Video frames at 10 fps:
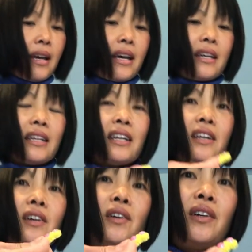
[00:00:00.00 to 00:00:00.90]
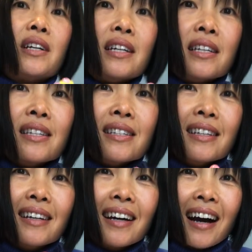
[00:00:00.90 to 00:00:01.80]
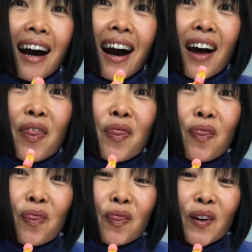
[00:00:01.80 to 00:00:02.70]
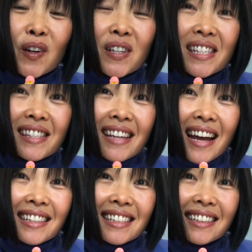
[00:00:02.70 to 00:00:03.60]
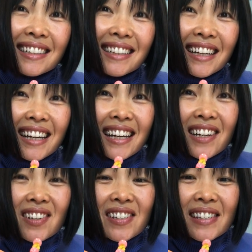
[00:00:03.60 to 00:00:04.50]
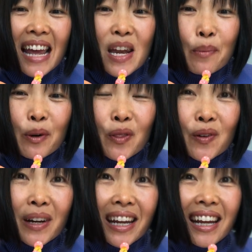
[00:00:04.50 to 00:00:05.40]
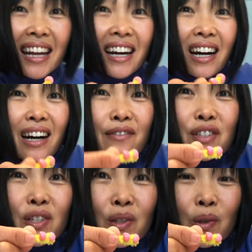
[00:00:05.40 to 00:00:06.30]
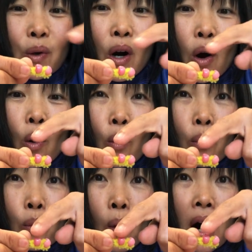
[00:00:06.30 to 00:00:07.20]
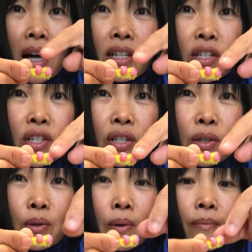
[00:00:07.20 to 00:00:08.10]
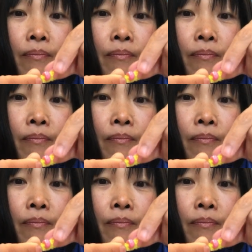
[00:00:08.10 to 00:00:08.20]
and here is a 3rd set. Here's set number 3 of 2. 1, 2.